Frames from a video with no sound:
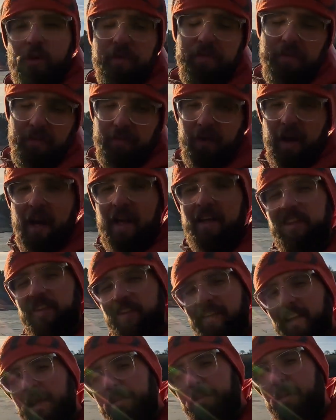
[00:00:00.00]
if you find your
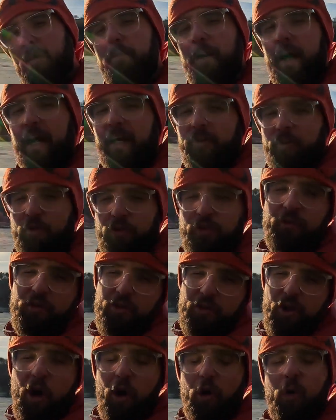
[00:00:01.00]
sleeping bag's just
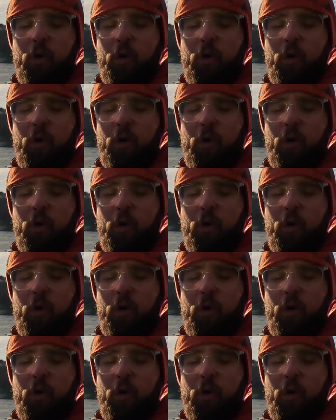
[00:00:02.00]
not